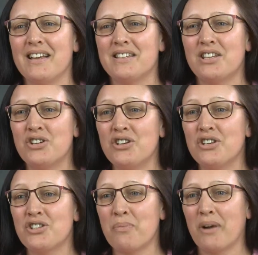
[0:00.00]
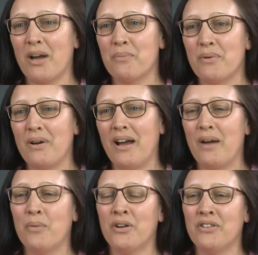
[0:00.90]
So during the job club,
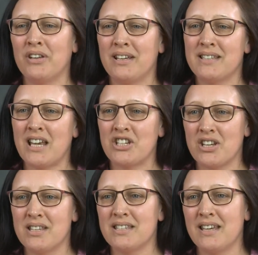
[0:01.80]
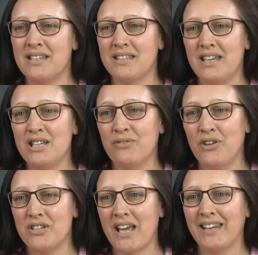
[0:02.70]
one of the sessions is the
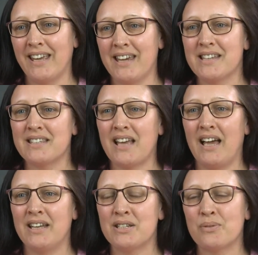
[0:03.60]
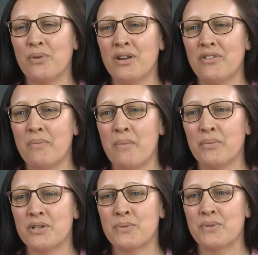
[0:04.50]
interview techniques, and one of the
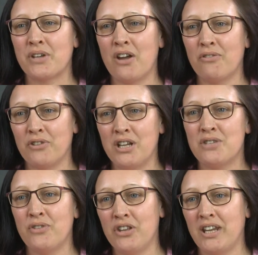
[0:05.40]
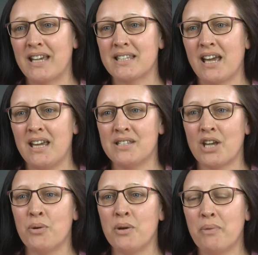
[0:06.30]
members was going for an interview the next day,
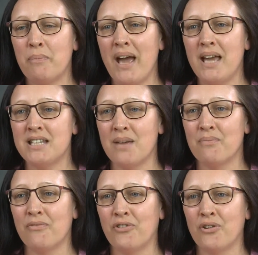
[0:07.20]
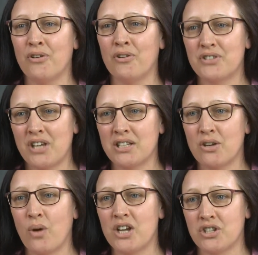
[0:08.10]
so we prepared him for
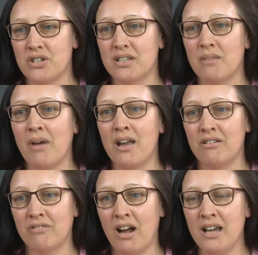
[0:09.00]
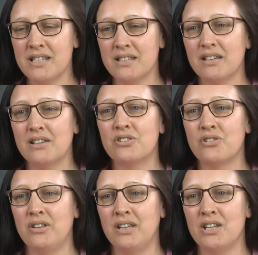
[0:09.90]
certain questions that might arise
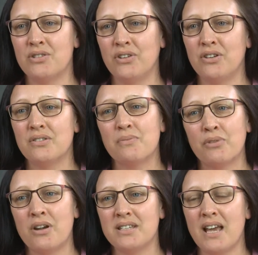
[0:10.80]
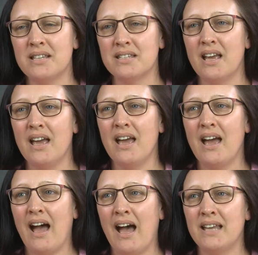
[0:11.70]
during the interview process,
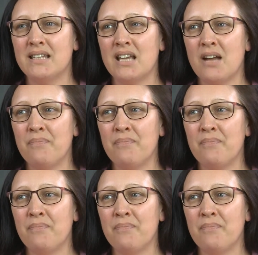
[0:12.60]
and